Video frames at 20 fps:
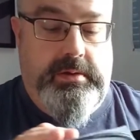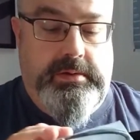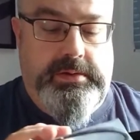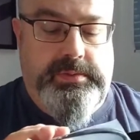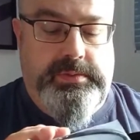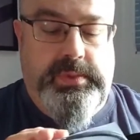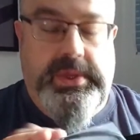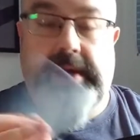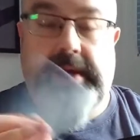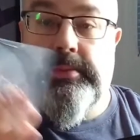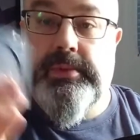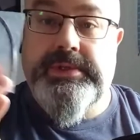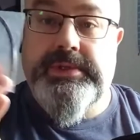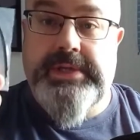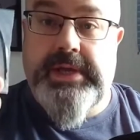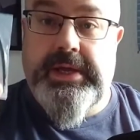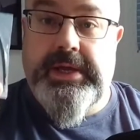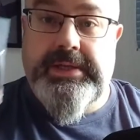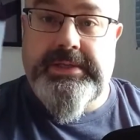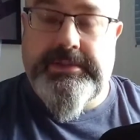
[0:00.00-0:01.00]
some cable
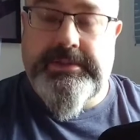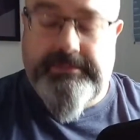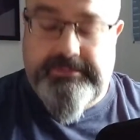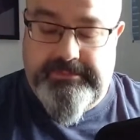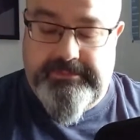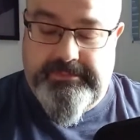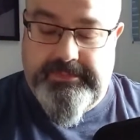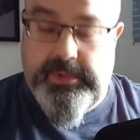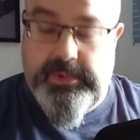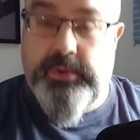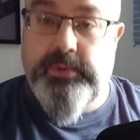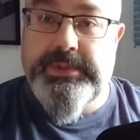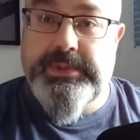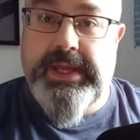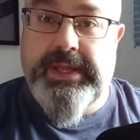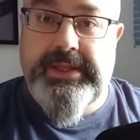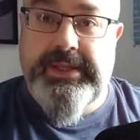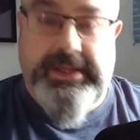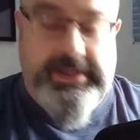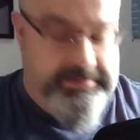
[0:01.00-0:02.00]
ties, always
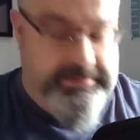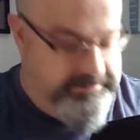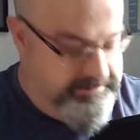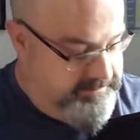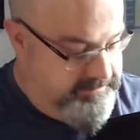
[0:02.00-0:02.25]
handy.